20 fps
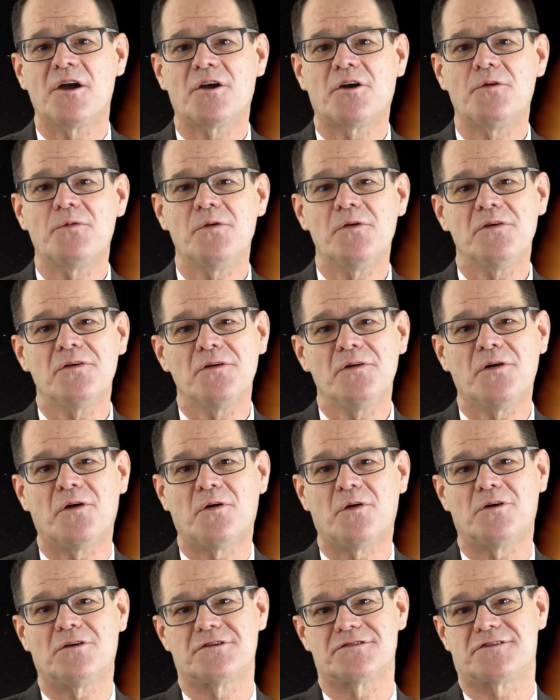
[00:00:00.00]
Coronal
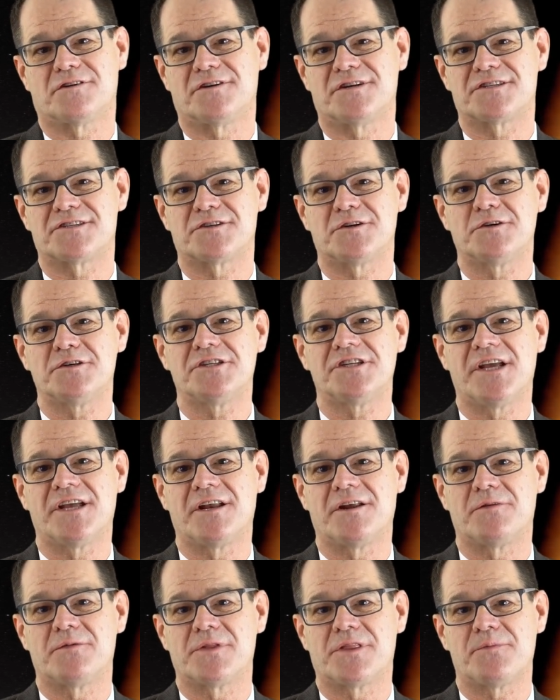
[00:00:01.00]
holes are
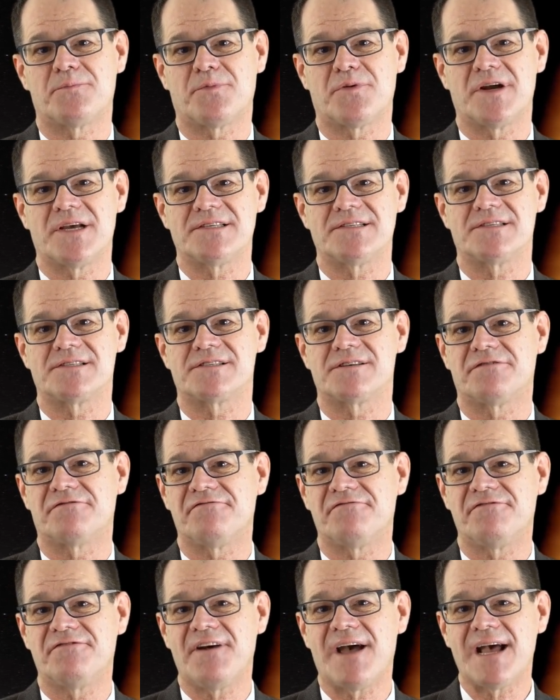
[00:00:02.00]
associated with the presence of
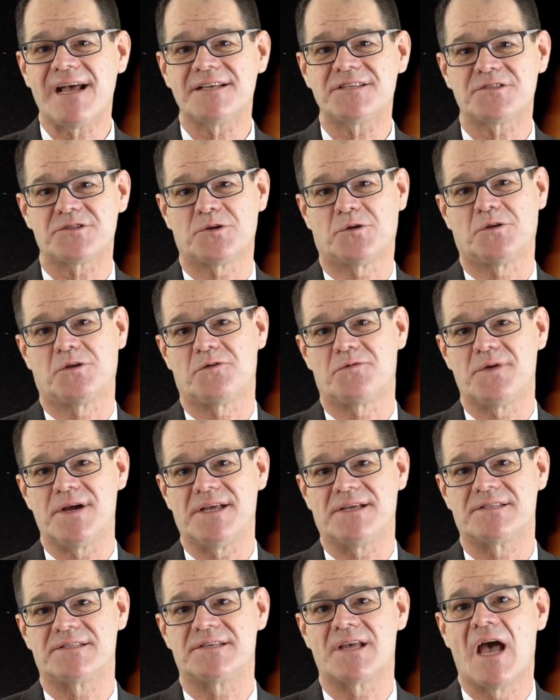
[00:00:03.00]
fast solar
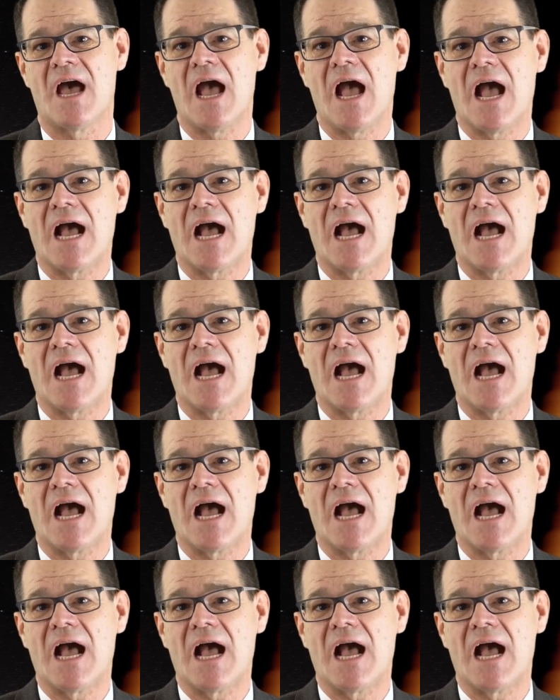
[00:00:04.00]
winds